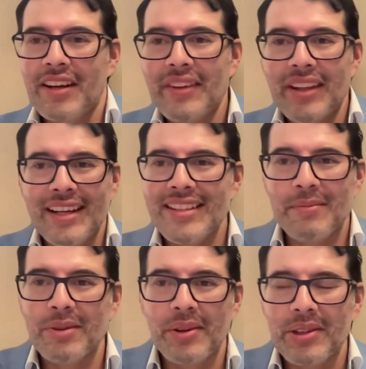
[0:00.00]
I feel like it's
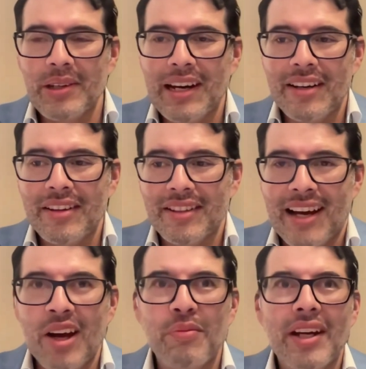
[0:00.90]
something we throw out all the
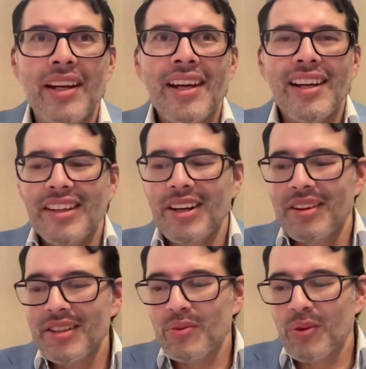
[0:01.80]
time, but
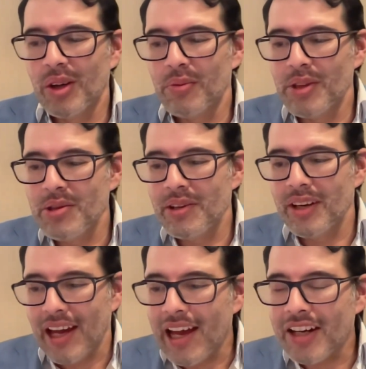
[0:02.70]
this world where you
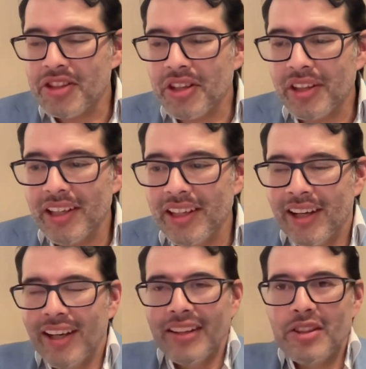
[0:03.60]
can actually
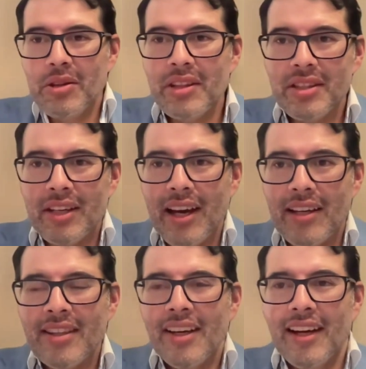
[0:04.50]
do these tests,
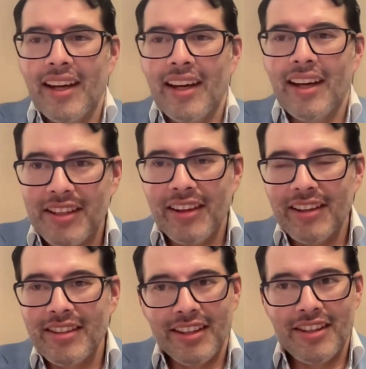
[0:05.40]
it actually looks
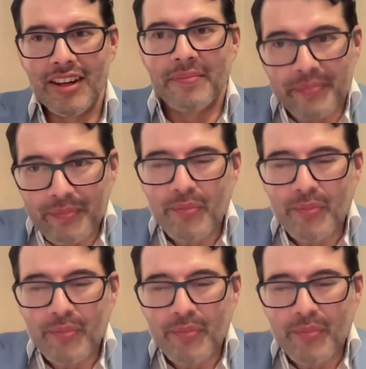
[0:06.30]
at your